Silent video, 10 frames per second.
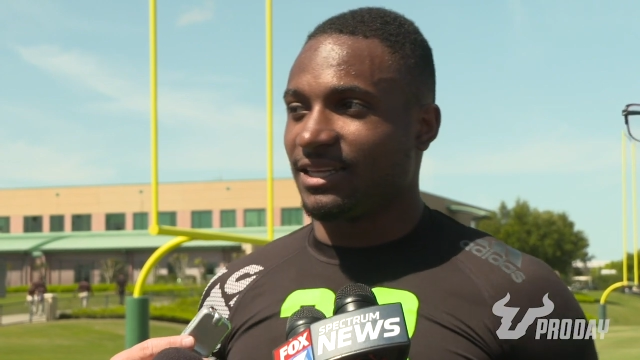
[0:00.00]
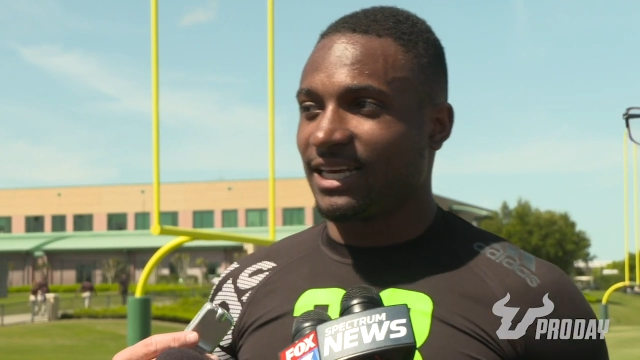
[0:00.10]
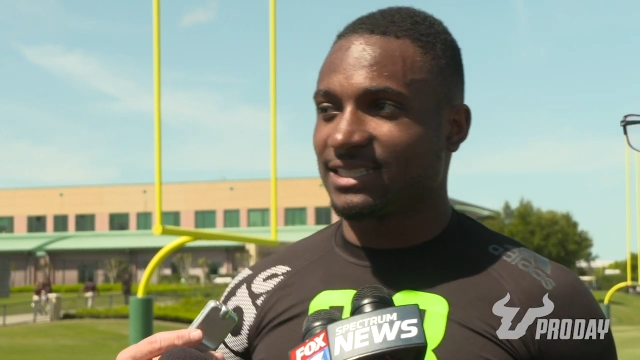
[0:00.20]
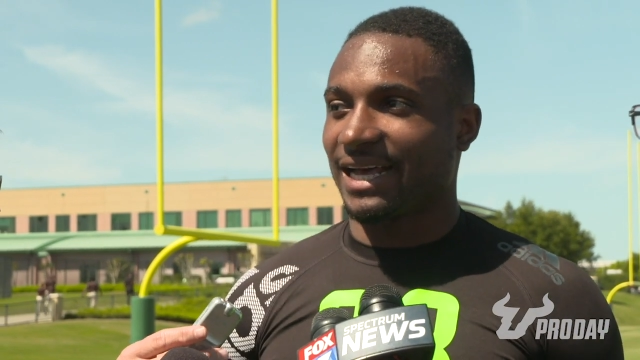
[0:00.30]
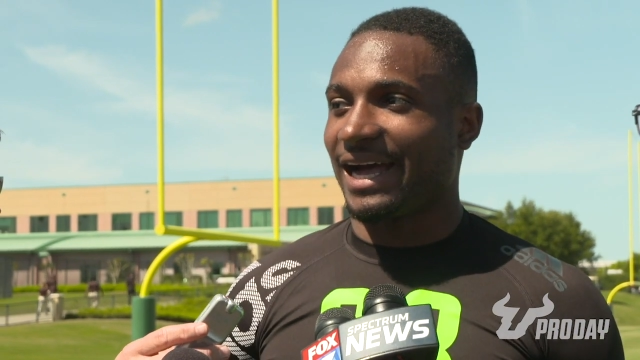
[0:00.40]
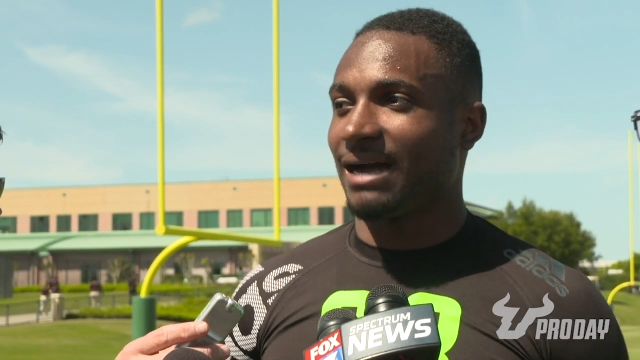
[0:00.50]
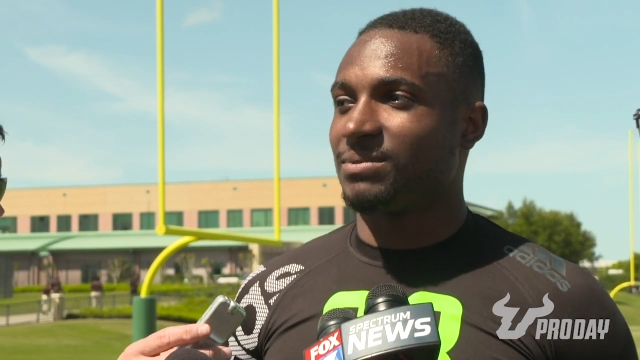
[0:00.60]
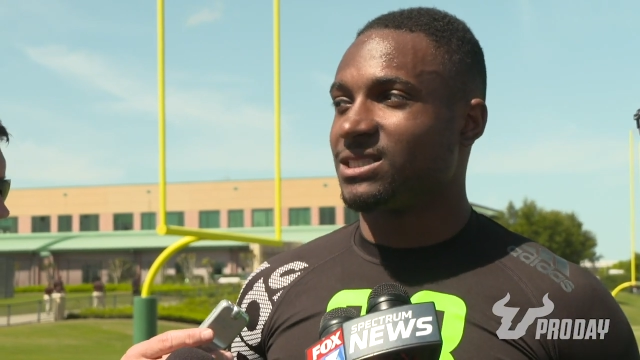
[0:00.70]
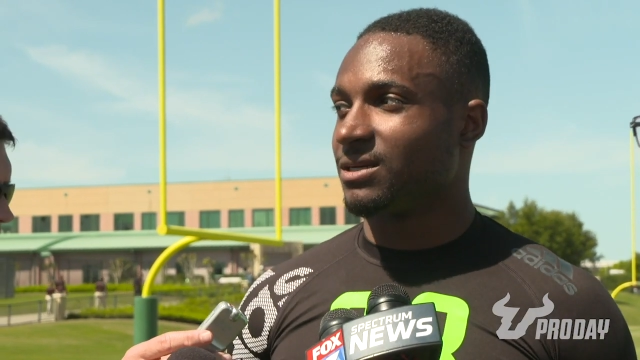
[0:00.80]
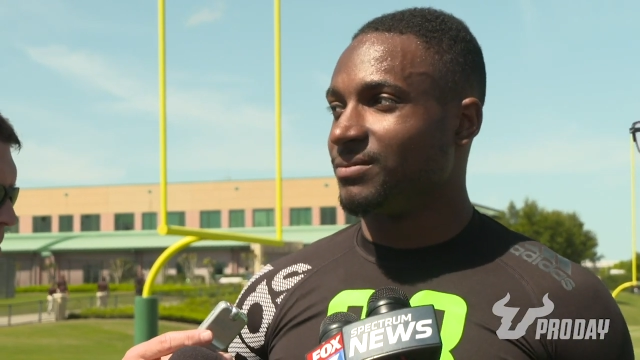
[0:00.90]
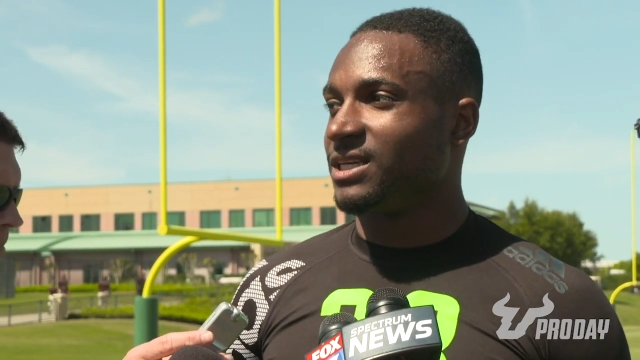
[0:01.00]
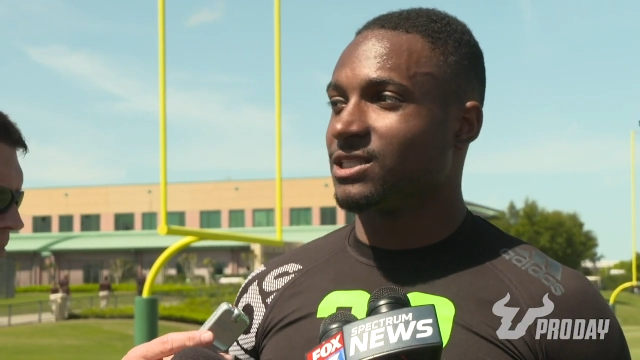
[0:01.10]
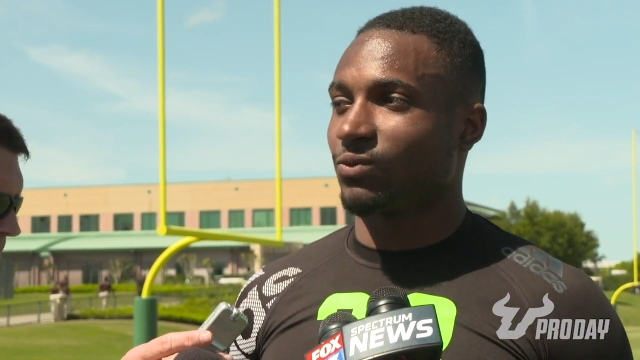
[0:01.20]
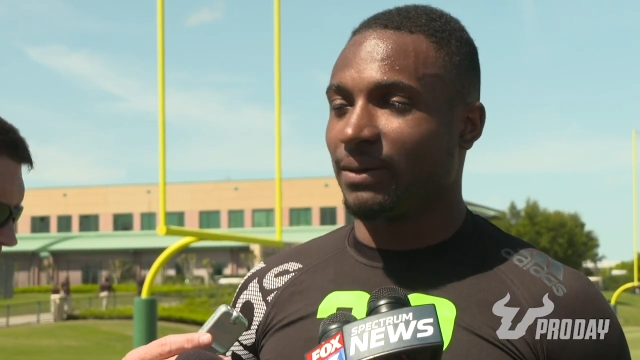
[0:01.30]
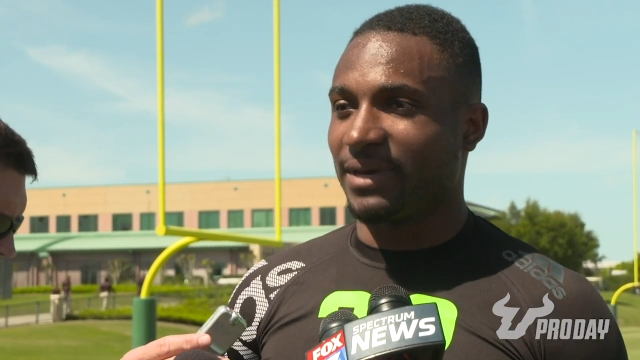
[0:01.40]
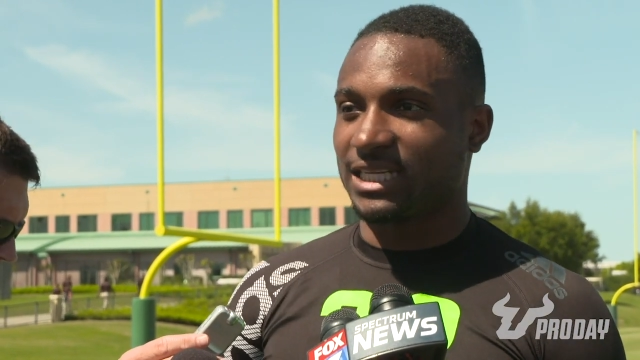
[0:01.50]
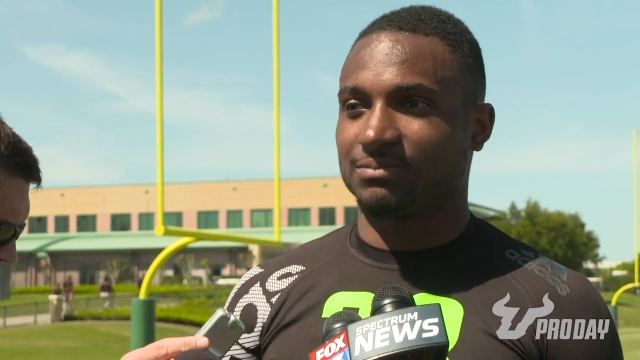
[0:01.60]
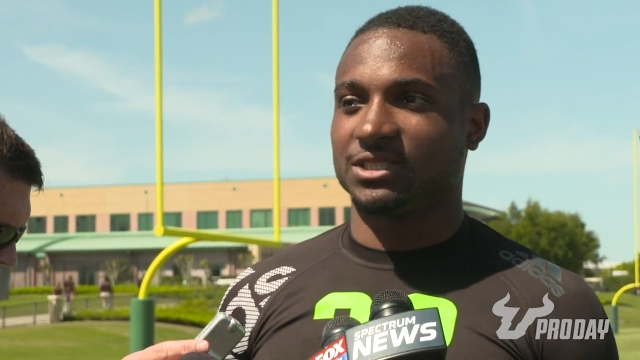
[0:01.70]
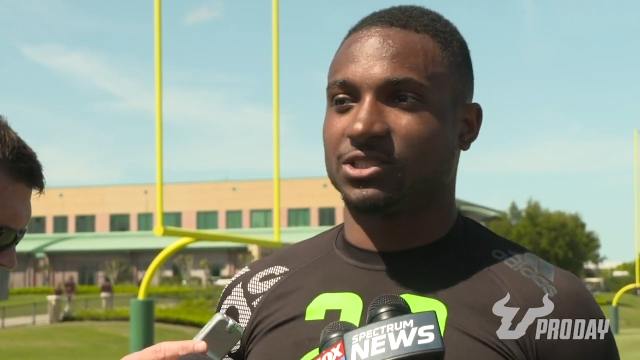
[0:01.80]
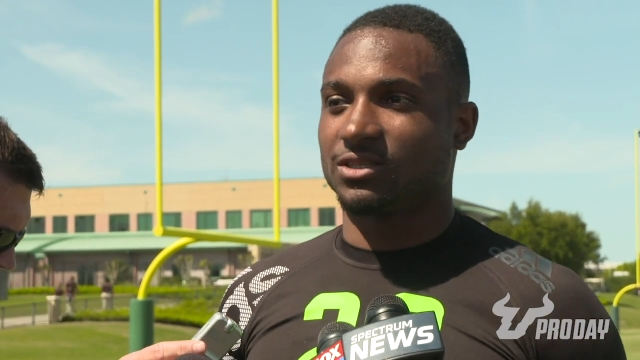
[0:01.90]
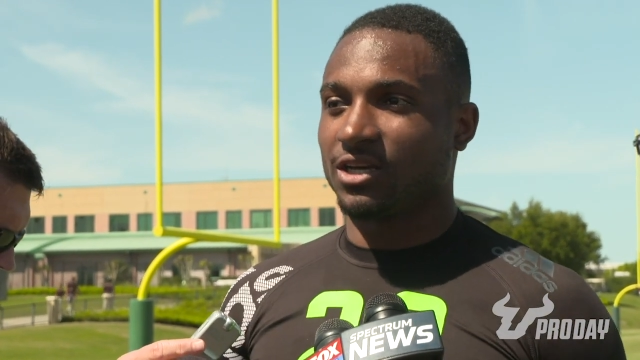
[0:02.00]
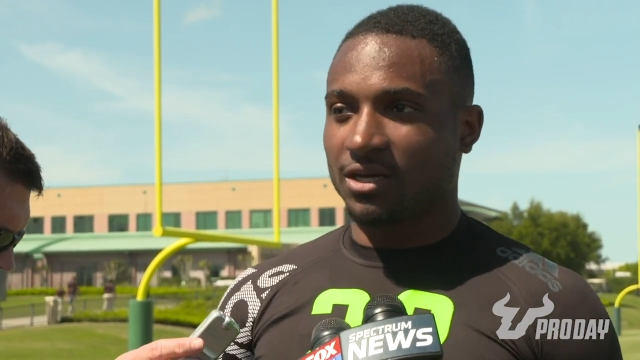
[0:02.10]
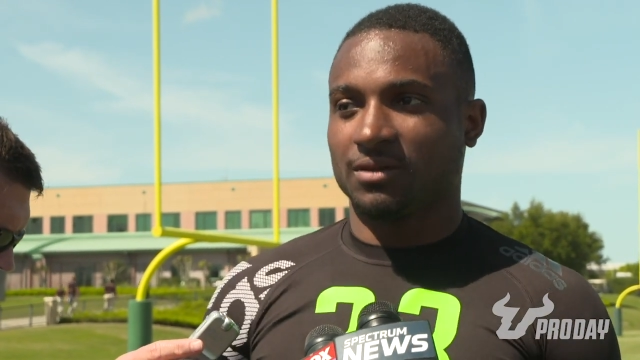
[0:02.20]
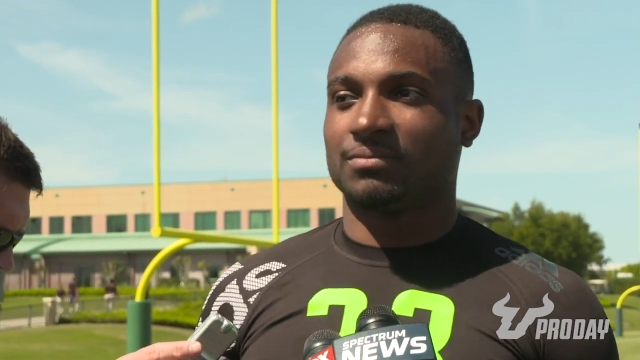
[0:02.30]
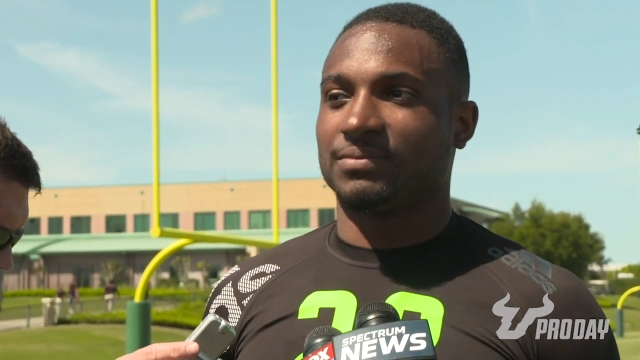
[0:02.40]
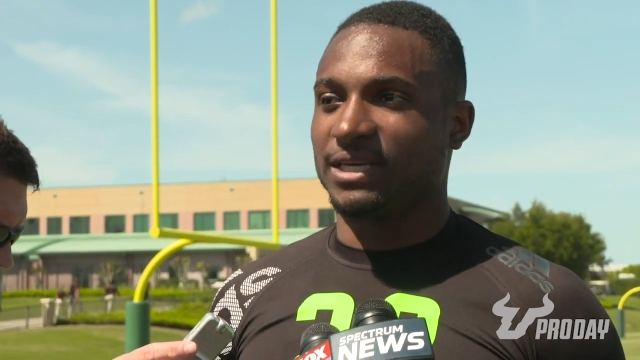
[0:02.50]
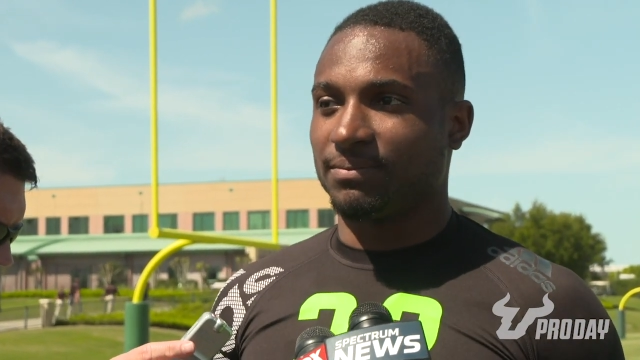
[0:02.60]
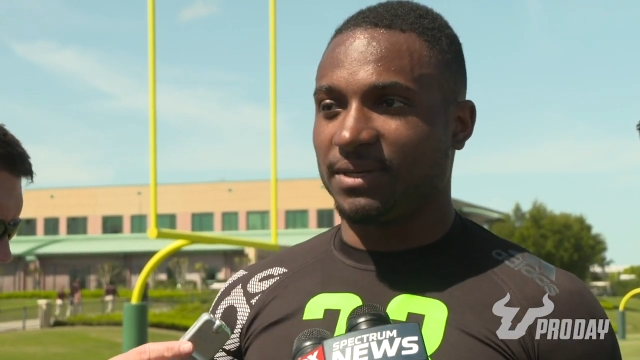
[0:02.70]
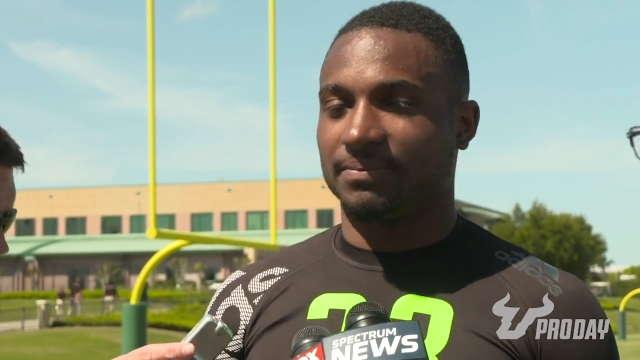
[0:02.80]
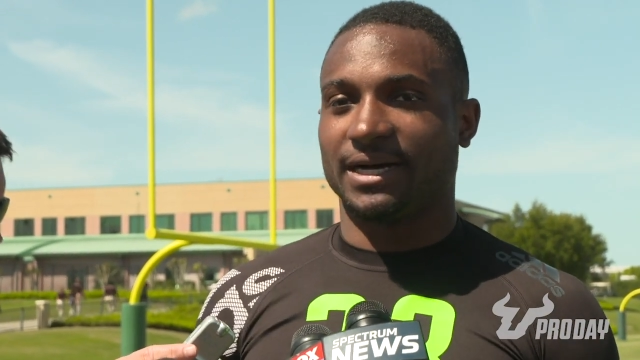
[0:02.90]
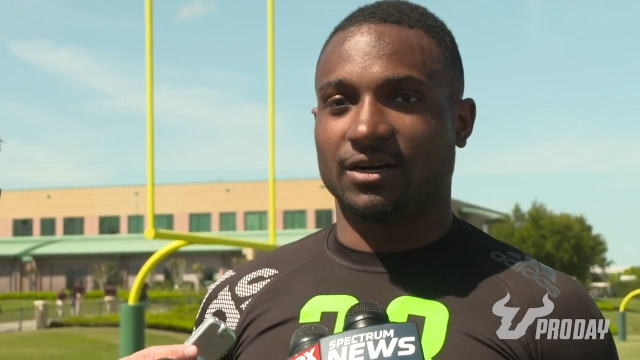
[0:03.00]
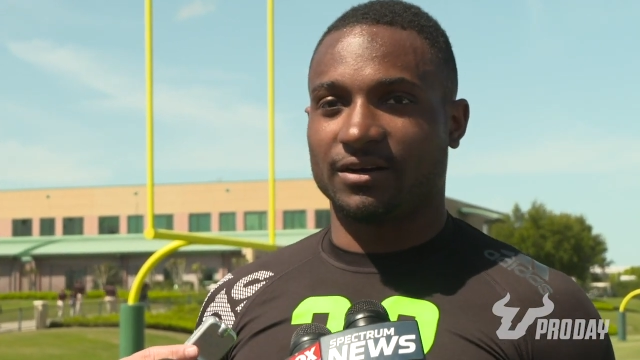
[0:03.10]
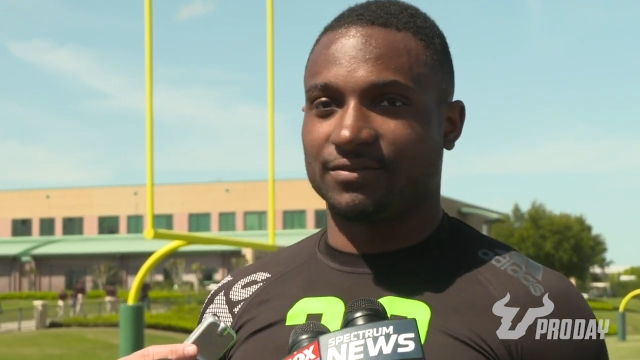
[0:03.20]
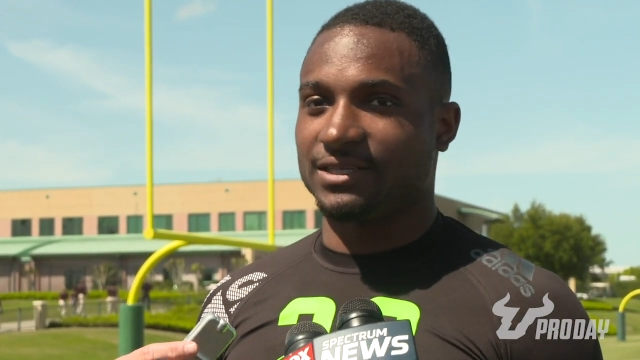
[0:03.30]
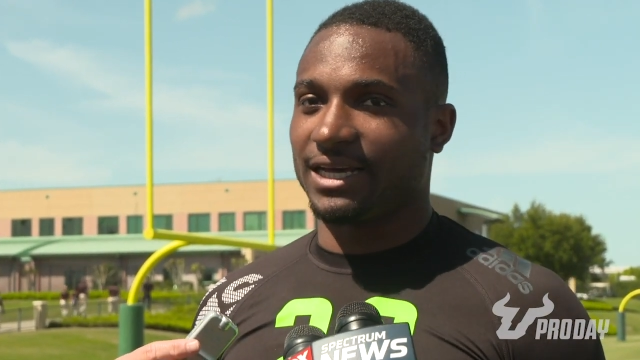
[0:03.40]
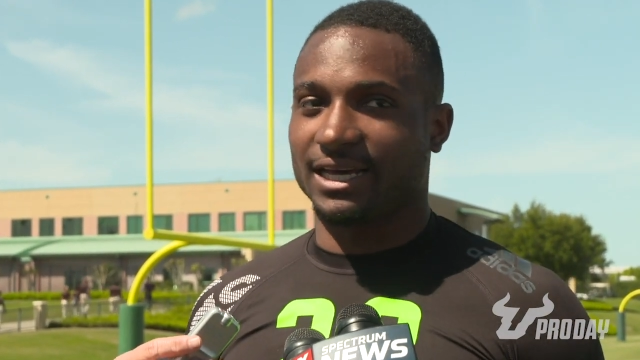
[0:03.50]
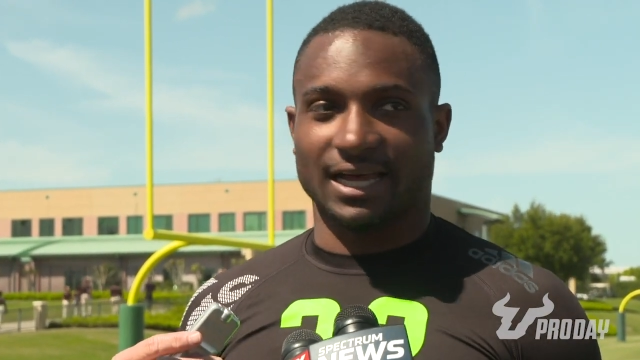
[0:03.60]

things that happen to me is what makes me be better every day.